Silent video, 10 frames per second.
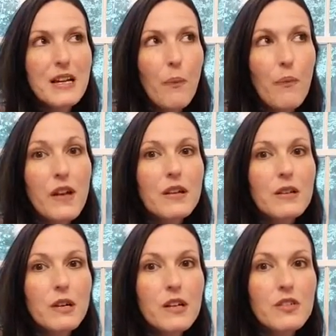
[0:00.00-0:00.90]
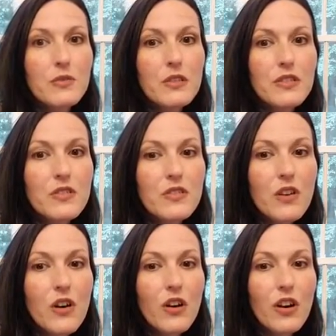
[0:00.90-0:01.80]
I'm thinking about doing this in the
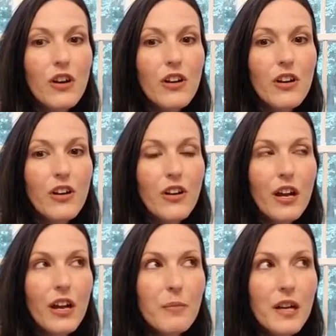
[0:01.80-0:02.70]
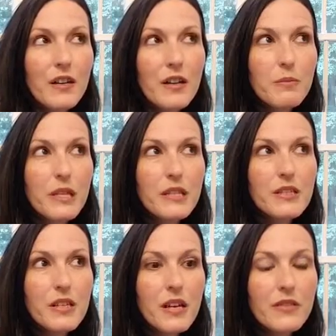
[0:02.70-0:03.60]
car. Might not be at
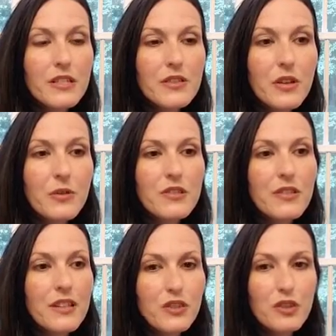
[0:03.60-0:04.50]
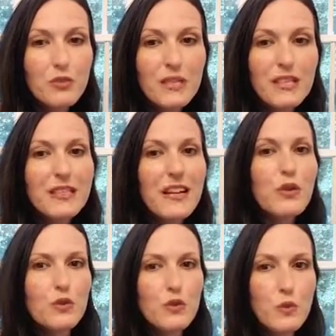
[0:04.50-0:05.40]
seven, so it's like to be
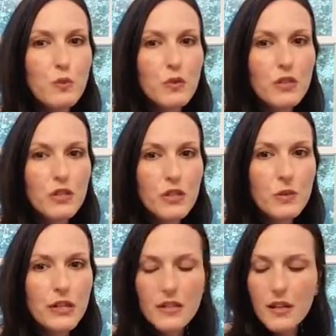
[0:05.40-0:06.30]
announced when we're going to do it.